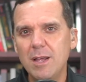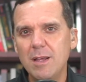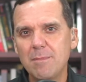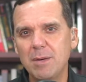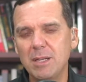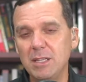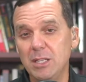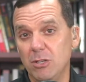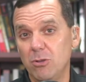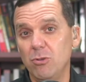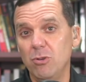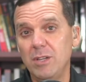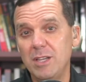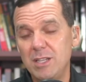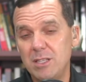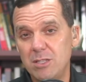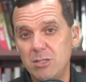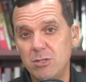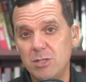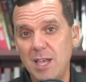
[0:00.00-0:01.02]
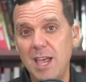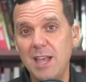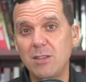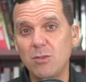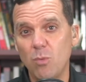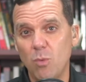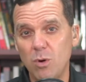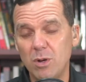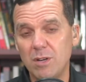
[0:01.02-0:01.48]
but literally to take
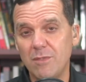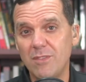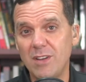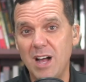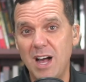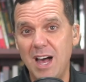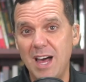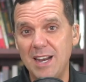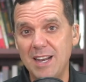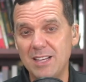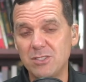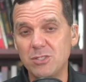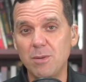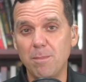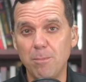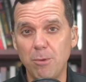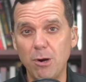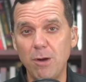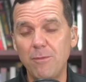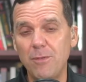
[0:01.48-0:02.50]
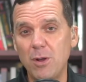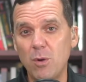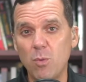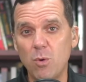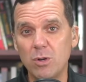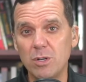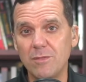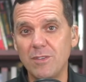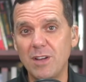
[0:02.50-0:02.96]
the Word of God as the perfect
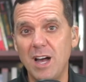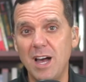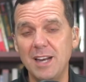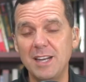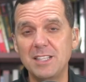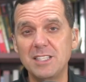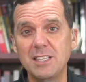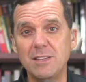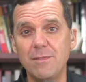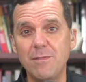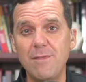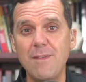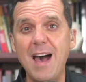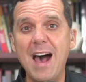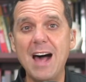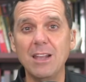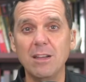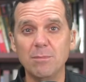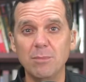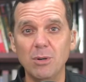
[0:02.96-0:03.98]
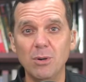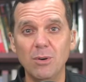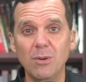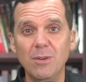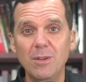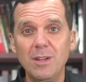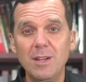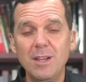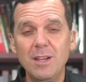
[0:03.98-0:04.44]
Word of God, it's
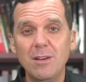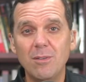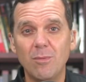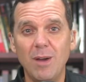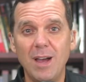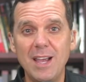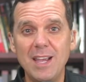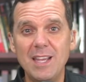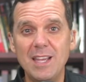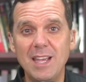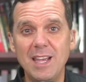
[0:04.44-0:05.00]
infallible, right?